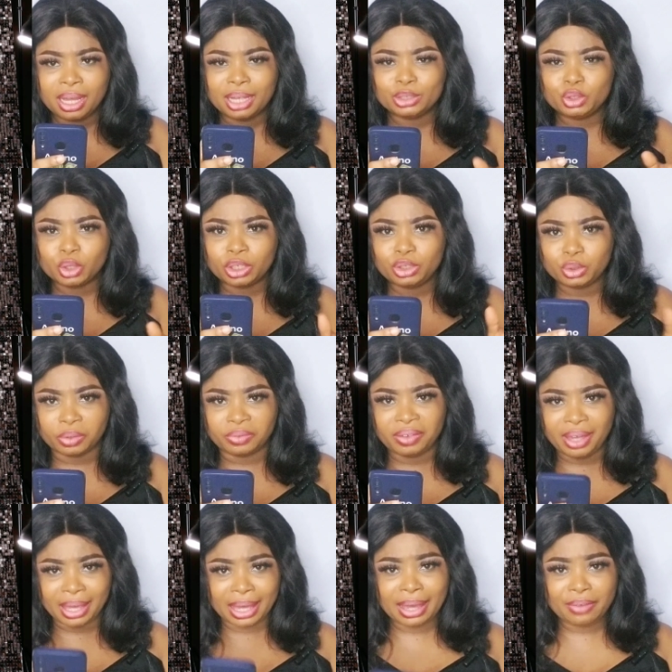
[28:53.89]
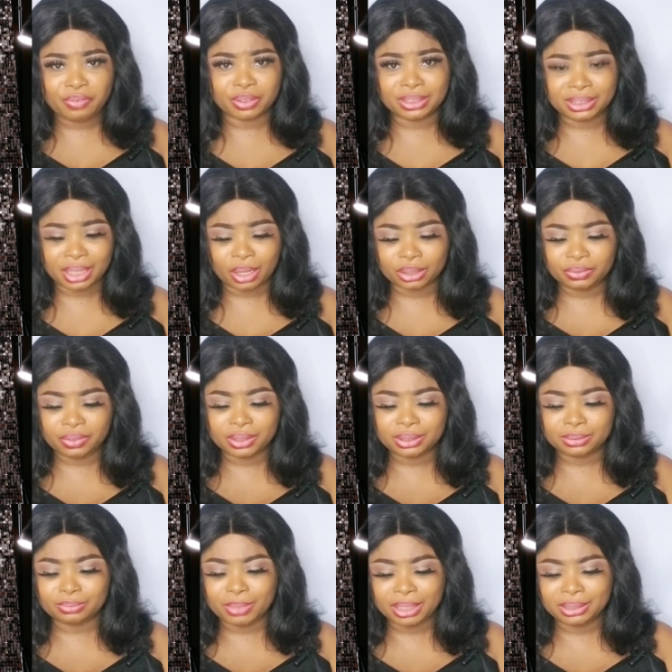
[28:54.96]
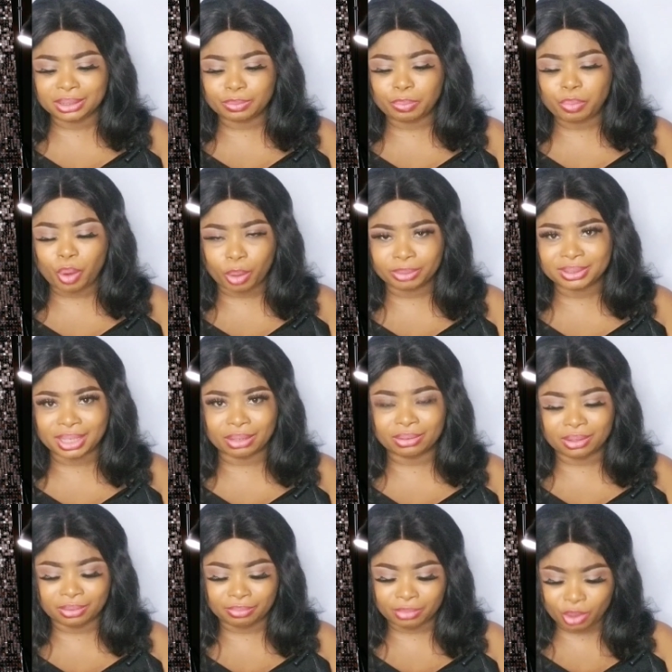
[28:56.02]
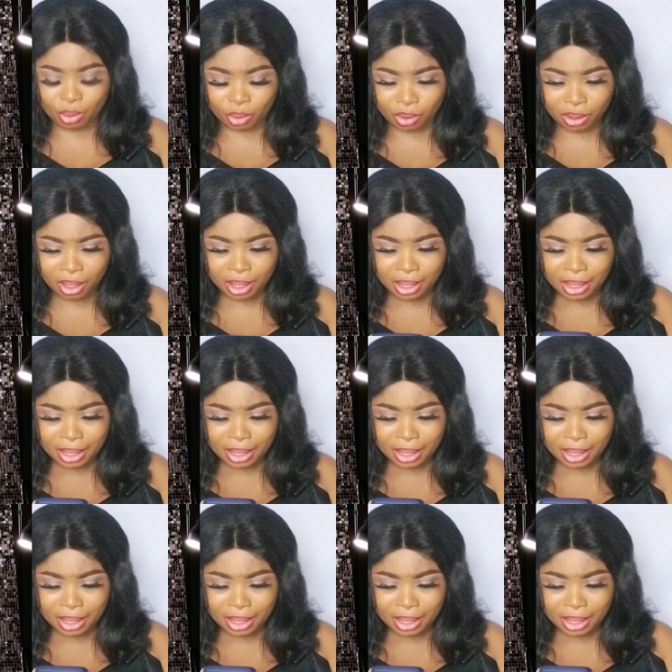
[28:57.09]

Her choice of hair for this outfit makes it pops out the more.